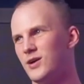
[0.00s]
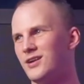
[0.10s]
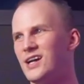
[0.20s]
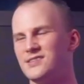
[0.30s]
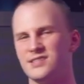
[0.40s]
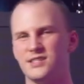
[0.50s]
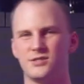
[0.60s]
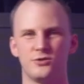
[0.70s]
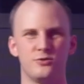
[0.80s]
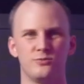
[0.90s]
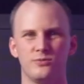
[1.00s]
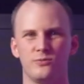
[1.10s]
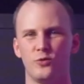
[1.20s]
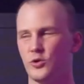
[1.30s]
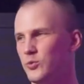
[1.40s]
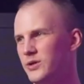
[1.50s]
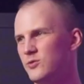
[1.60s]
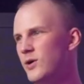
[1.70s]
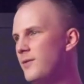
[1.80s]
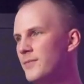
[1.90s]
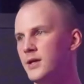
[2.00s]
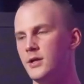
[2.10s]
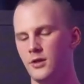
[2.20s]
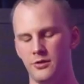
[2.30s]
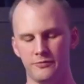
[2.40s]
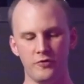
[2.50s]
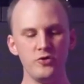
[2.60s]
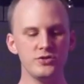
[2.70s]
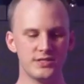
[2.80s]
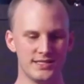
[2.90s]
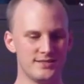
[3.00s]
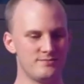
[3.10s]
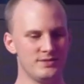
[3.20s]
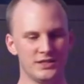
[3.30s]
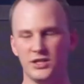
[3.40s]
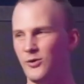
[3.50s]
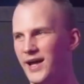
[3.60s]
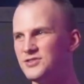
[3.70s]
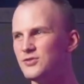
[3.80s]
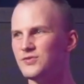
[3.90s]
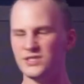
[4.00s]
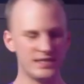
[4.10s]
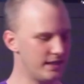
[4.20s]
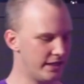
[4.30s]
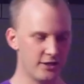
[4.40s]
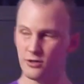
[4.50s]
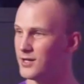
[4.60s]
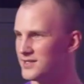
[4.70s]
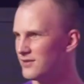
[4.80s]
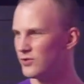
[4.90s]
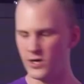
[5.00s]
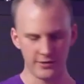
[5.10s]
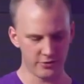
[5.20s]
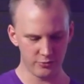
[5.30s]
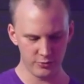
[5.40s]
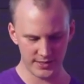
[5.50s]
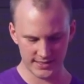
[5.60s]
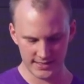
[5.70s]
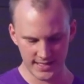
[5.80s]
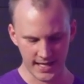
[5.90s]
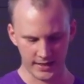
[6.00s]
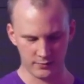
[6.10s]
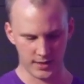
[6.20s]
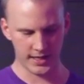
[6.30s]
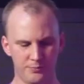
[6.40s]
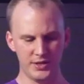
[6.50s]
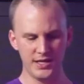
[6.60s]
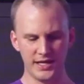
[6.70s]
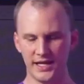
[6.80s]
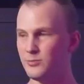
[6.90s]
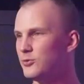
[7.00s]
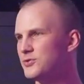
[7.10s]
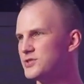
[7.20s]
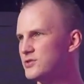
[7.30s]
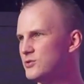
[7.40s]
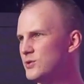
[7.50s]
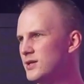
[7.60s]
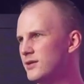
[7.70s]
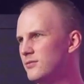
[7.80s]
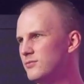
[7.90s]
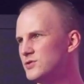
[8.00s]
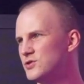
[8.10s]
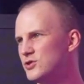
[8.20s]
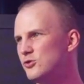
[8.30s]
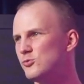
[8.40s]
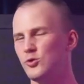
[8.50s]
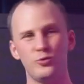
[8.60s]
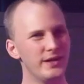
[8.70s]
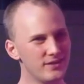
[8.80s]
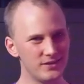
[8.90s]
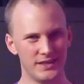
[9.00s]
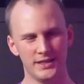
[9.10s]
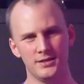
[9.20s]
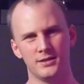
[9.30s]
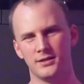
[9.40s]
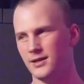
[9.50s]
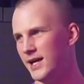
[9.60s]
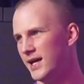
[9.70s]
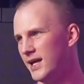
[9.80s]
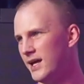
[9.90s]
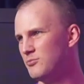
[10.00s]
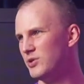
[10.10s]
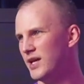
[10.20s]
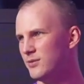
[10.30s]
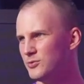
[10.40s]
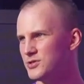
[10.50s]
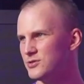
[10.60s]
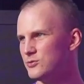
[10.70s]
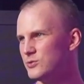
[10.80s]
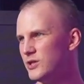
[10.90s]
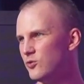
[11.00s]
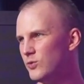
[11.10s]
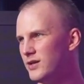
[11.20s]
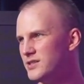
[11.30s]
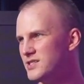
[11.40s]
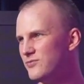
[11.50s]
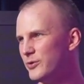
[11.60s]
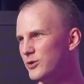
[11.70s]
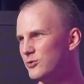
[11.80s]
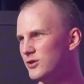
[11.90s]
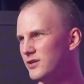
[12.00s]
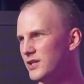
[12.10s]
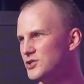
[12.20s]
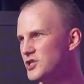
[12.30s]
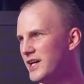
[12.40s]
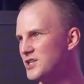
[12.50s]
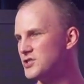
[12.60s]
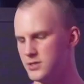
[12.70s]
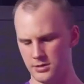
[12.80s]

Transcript: I see zoom work really well. The first is, as you've seen here, as I've gone through it today, right? Being able to zoom quickly and be able to, relatively quickly change it,